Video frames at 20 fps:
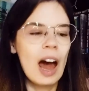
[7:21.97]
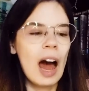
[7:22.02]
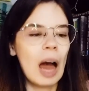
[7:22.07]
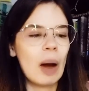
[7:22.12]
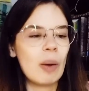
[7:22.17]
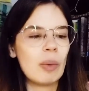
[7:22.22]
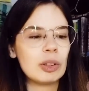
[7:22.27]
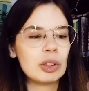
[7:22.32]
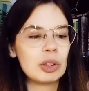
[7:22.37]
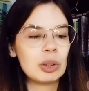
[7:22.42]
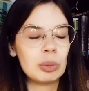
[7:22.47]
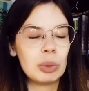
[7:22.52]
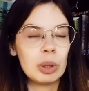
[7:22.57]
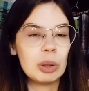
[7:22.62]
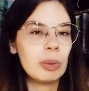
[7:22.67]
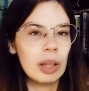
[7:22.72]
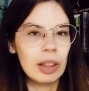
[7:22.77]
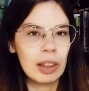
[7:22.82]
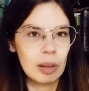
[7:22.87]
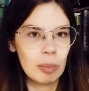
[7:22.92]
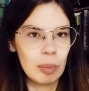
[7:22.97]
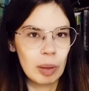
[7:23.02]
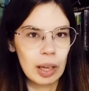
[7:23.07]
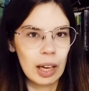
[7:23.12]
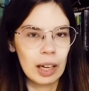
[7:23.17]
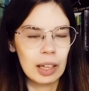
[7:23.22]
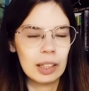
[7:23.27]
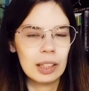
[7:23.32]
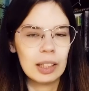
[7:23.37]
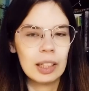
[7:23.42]
I want to reread them
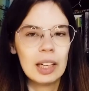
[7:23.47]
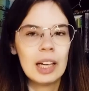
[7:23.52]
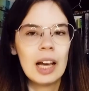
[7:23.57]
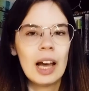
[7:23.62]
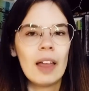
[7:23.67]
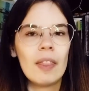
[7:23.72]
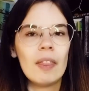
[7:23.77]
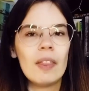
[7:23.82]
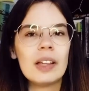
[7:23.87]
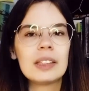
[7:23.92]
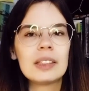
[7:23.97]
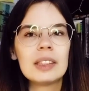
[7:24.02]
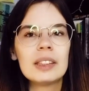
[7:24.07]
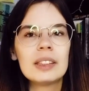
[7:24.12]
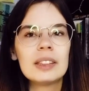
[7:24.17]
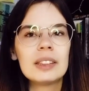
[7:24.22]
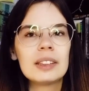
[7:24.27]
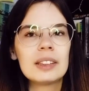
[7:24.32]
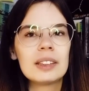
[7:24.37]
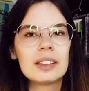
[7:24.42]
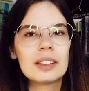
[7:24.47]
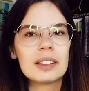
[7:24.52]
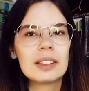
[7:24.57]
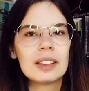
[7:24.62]
again. This is